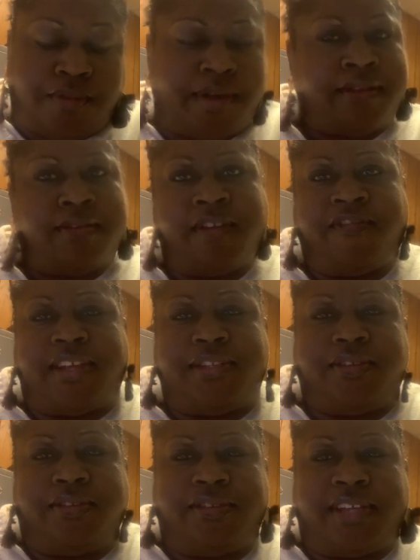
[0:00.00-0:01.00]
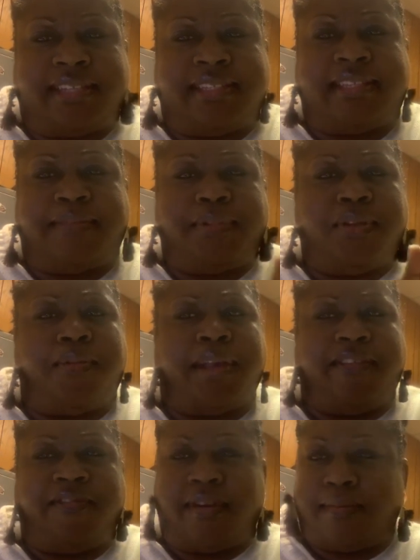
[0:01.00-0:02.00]
well, I don't know if I told you, I stepped
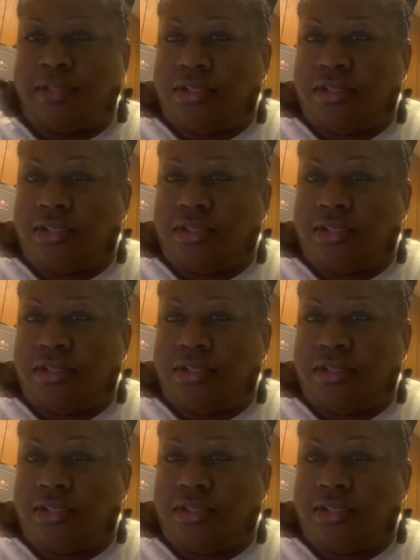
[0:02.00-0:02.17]
away from